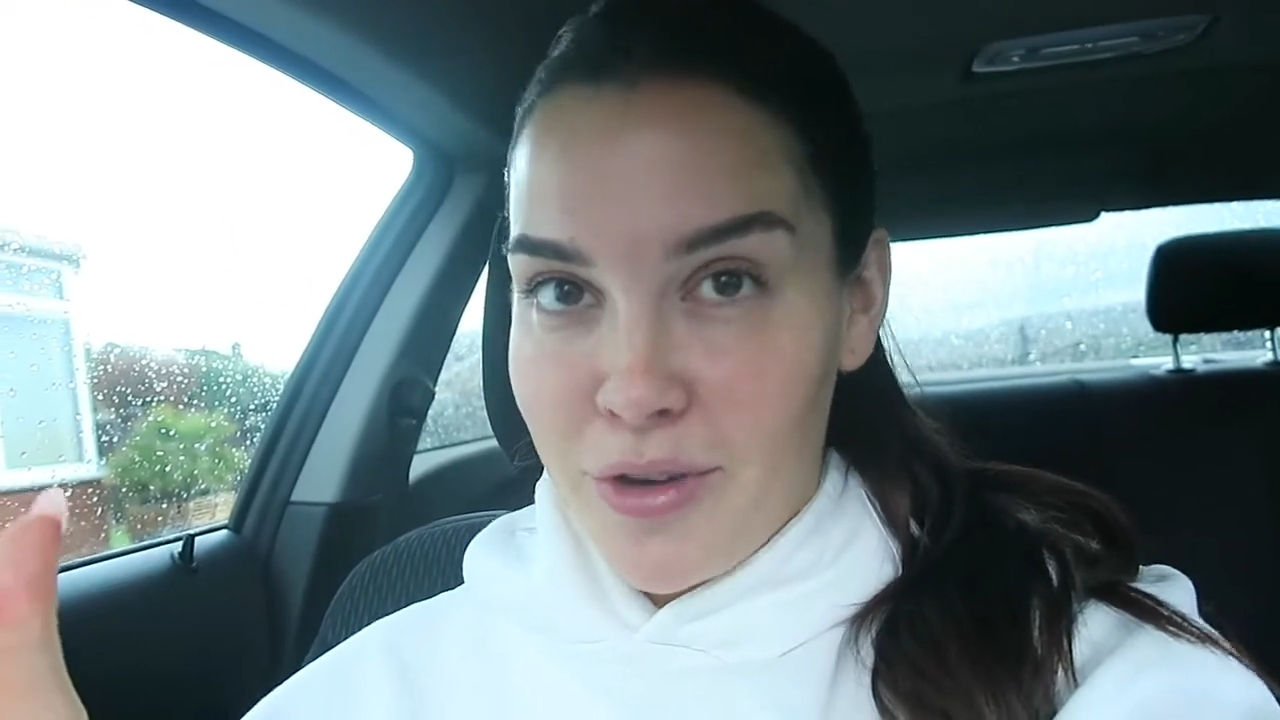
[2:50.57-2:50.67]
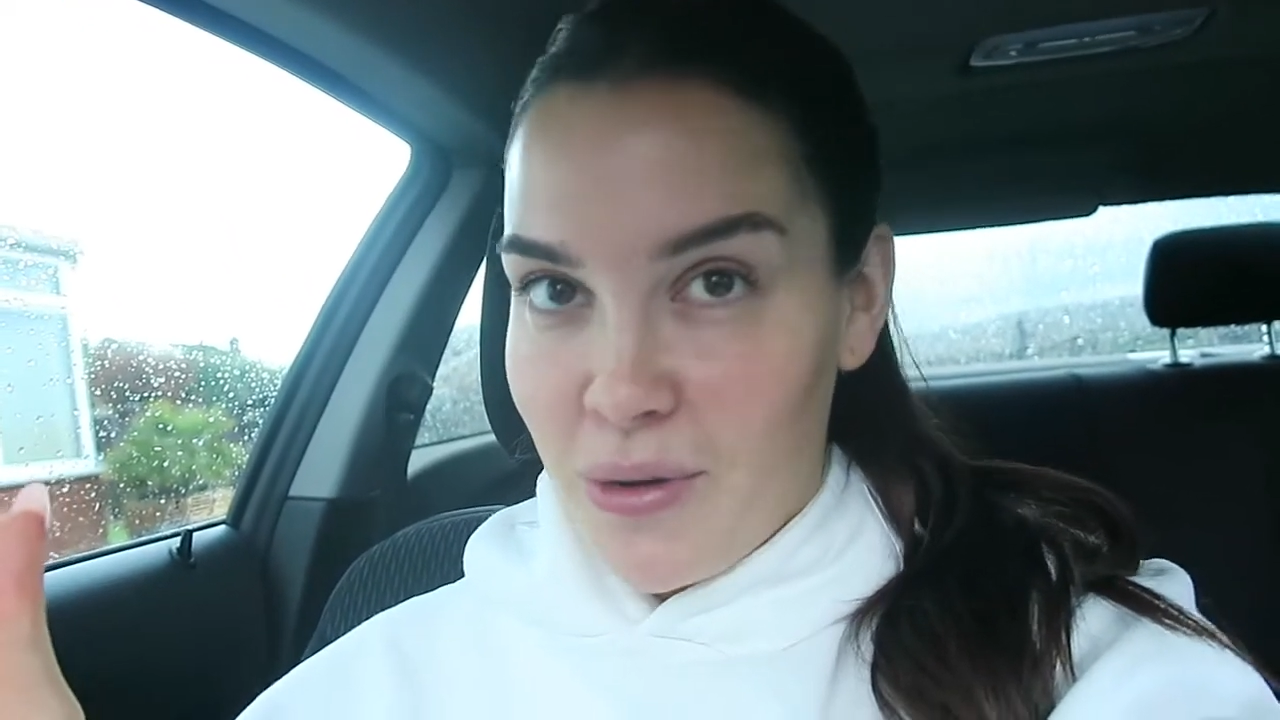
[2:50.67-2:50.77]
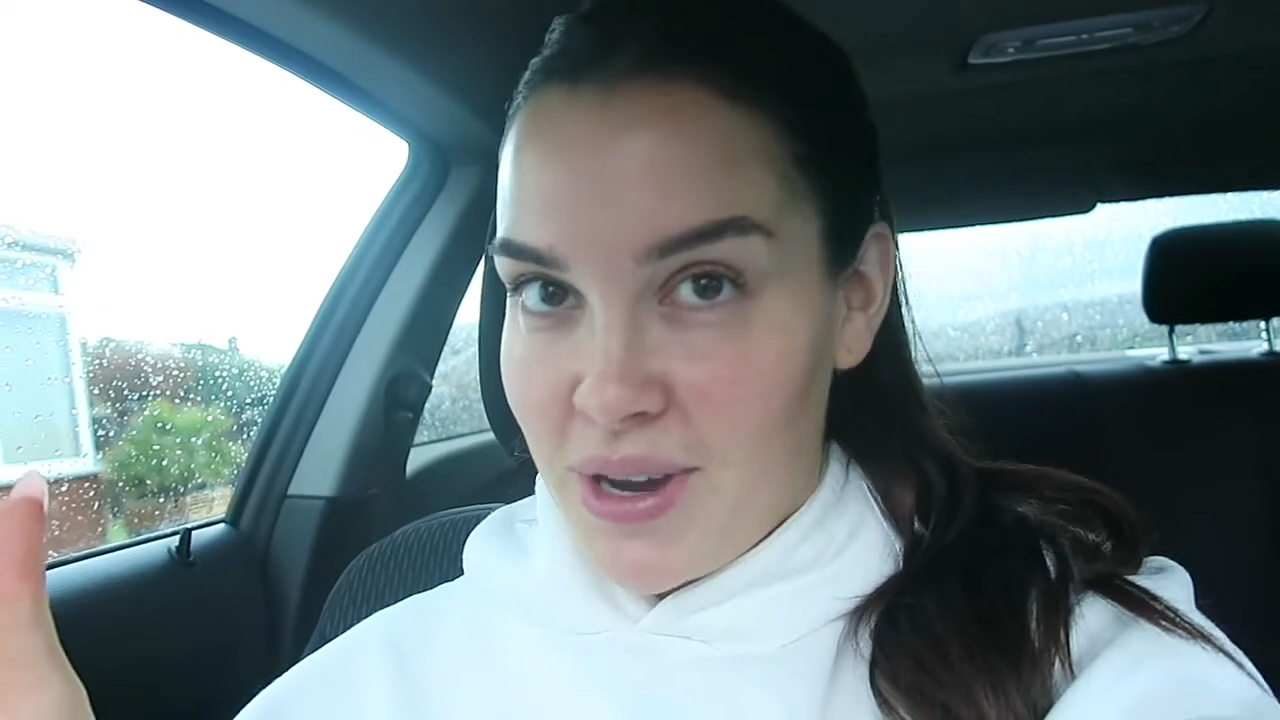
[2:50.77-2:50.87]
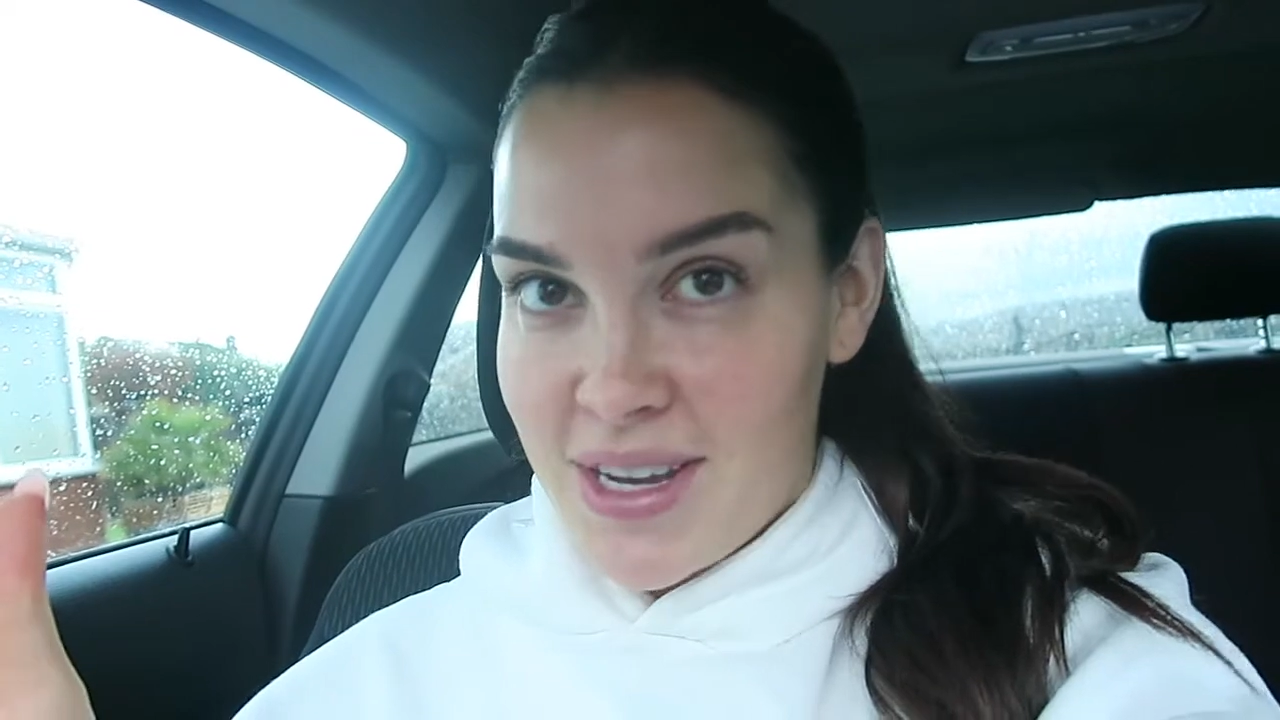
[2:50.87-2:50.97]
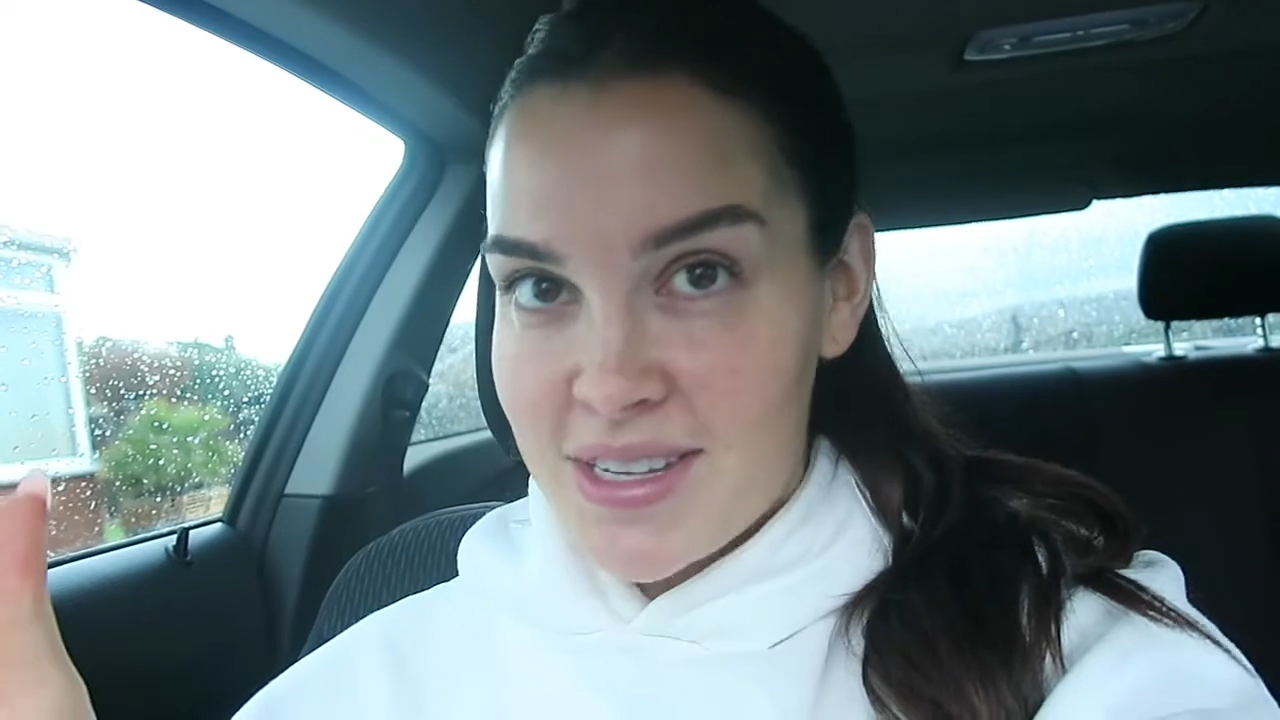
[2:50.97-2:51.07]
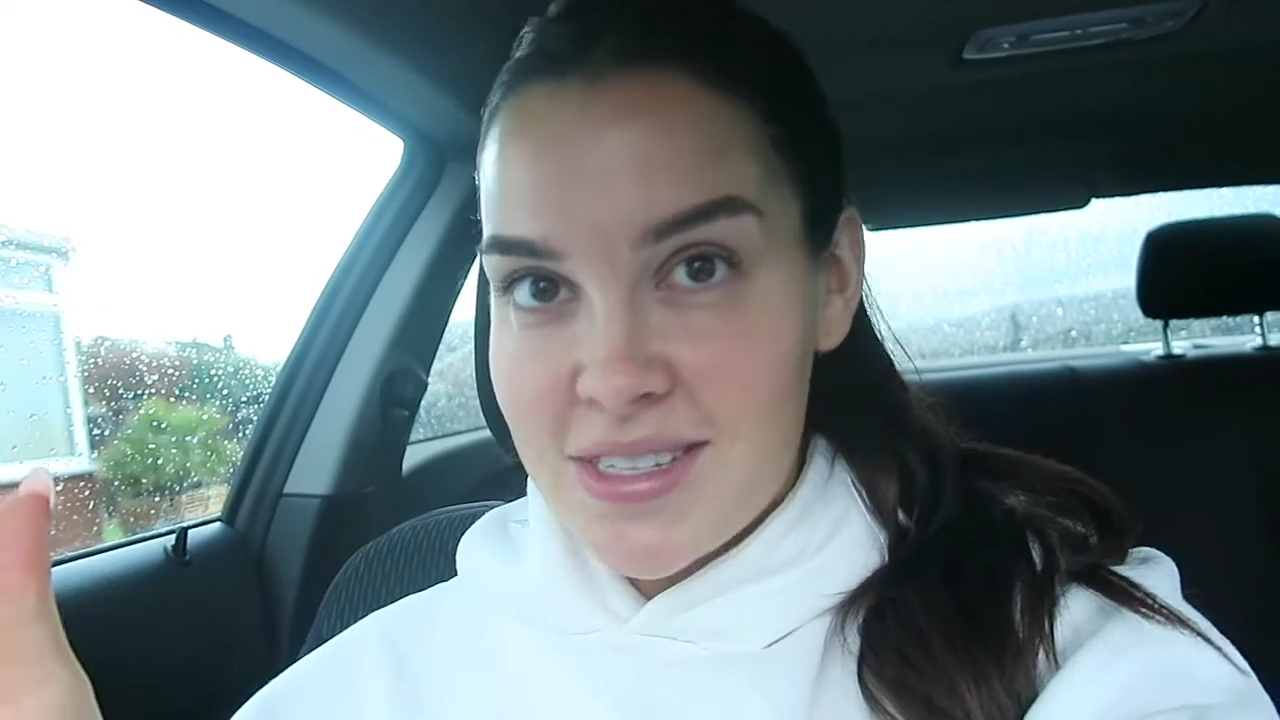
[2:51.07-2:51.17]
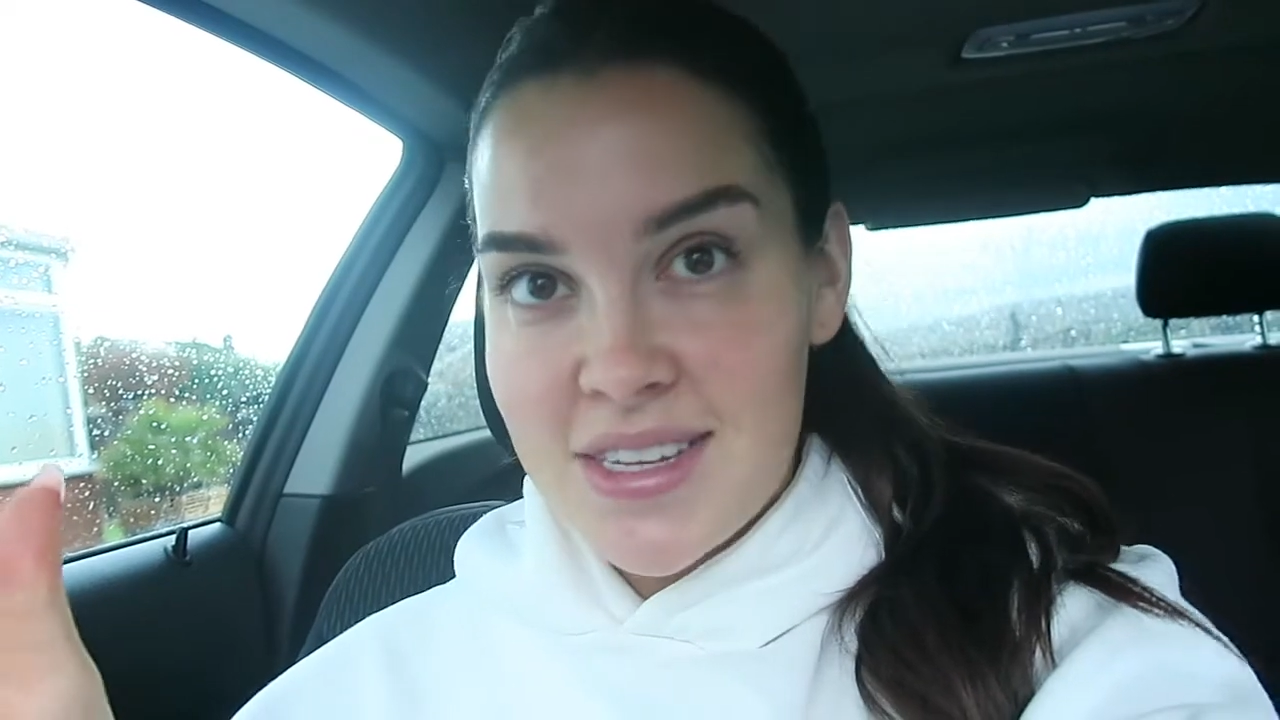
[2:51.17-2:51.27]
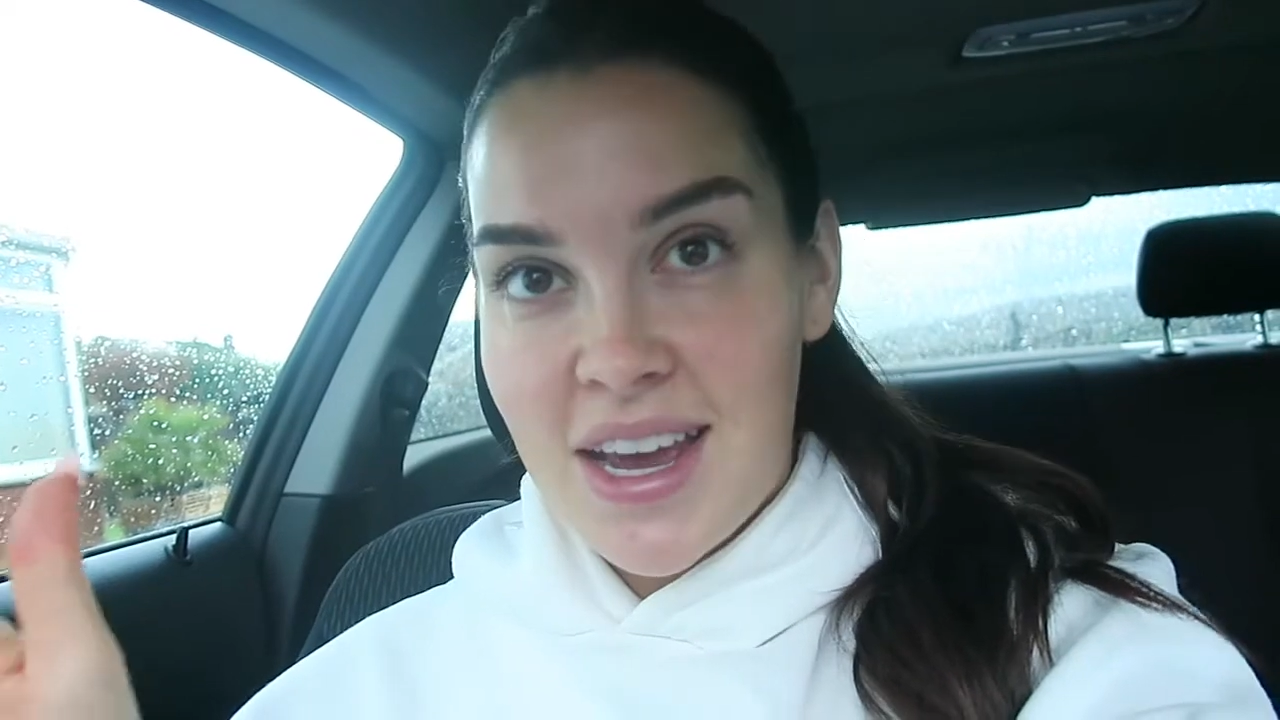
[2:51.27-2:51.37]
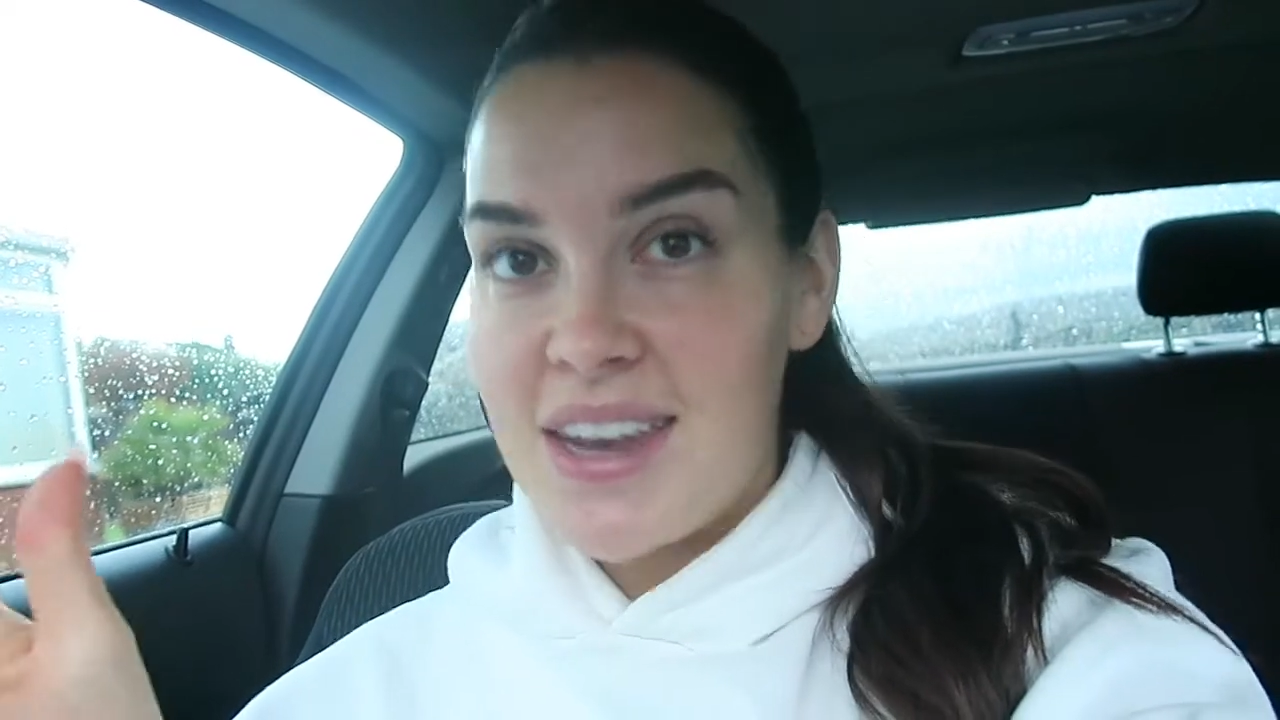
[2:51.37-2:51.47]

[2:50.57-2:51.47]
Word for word: focused,